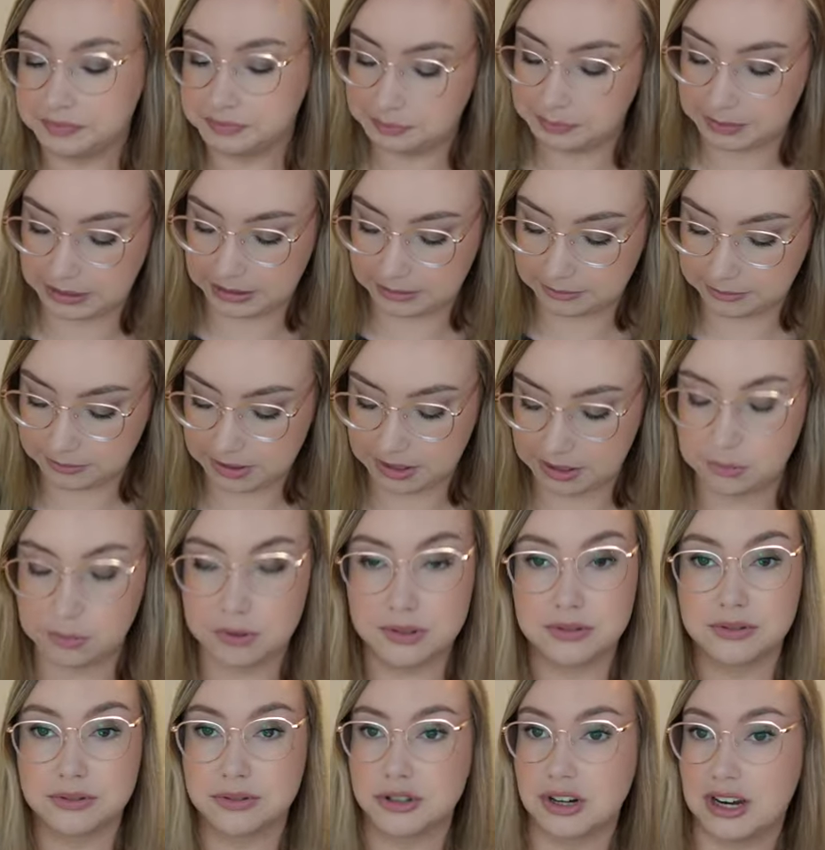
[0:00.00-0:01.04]
but it
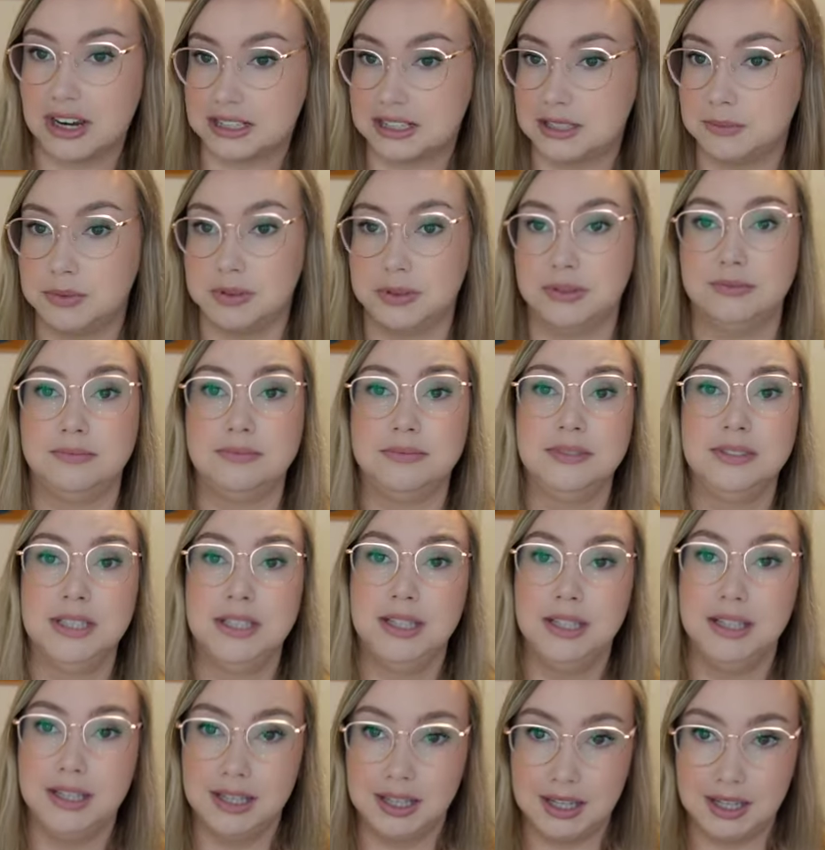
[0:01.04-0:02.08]
was retractable
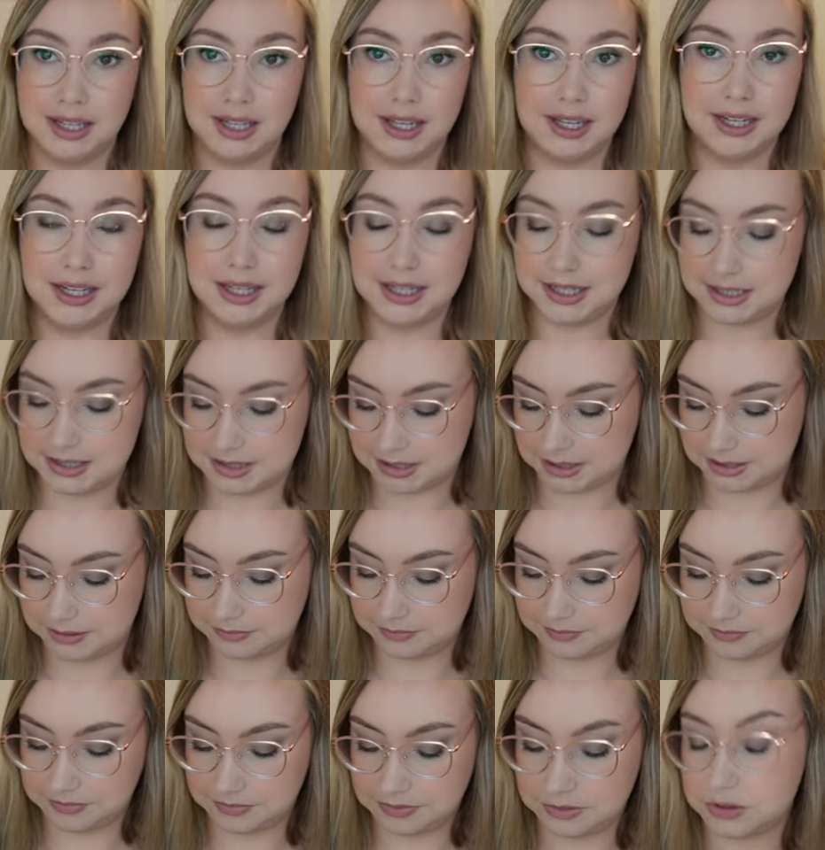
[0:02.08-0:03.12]
and easy,
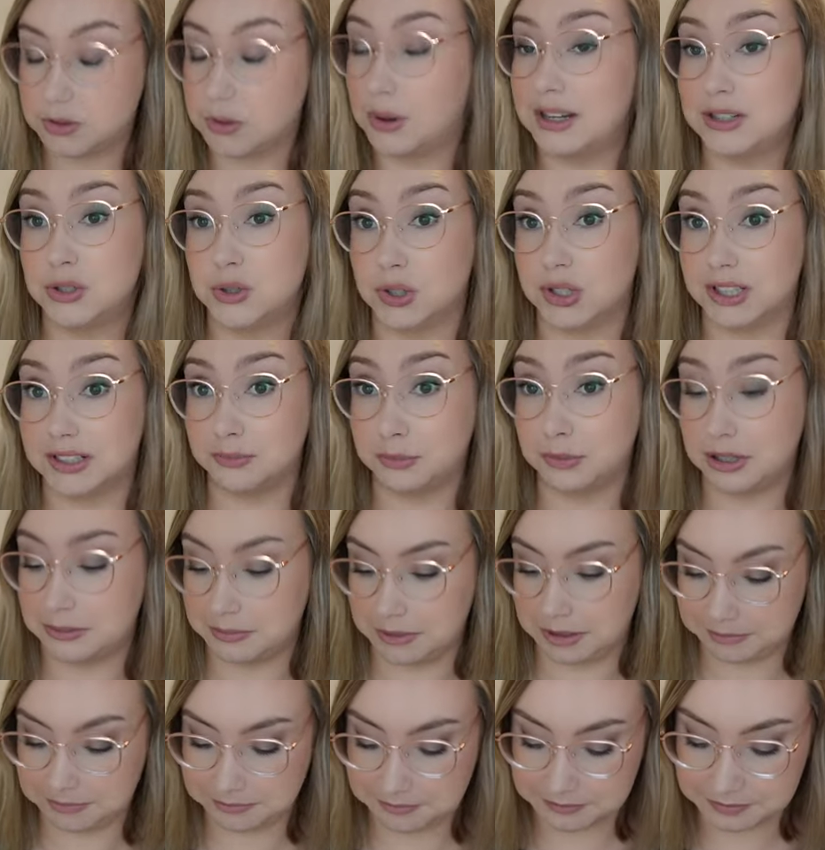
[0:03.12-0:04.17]
so I took it with
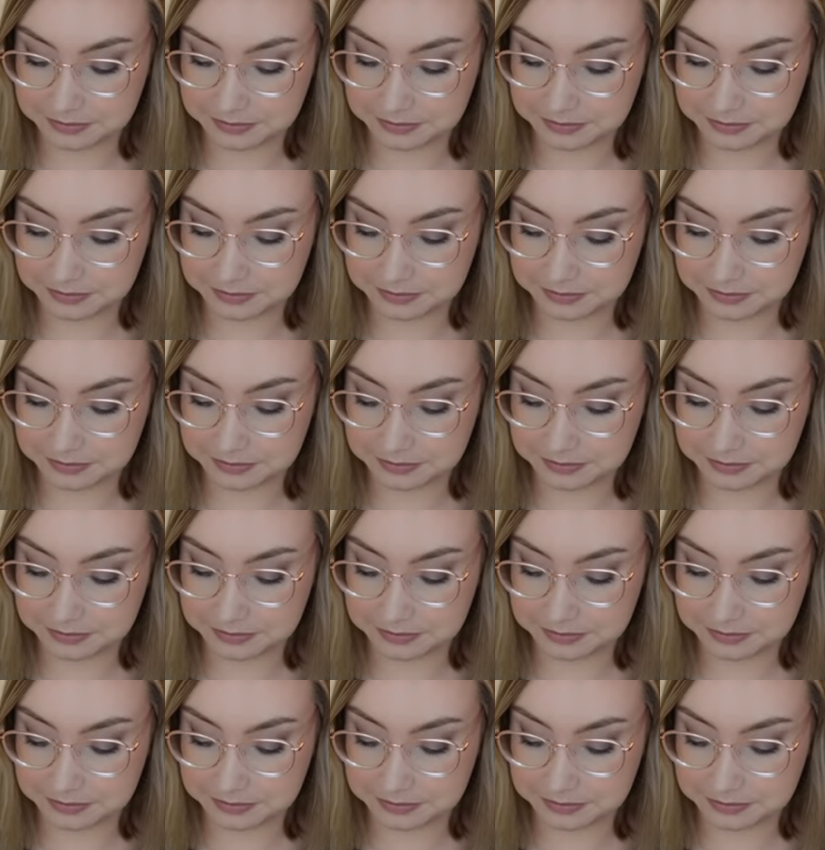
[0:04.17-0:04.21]
me.